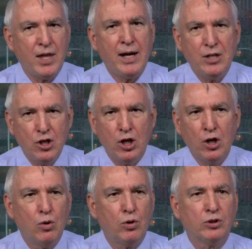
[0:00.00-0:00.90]
They
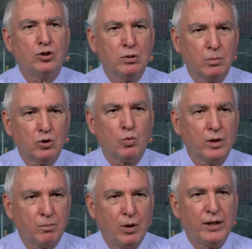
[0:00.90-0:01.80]
know consumers
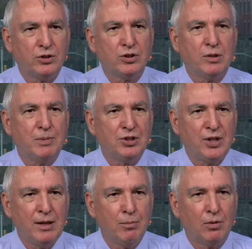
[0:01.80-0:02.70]
want prices to be
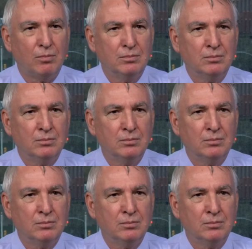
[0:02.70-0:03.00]
stable.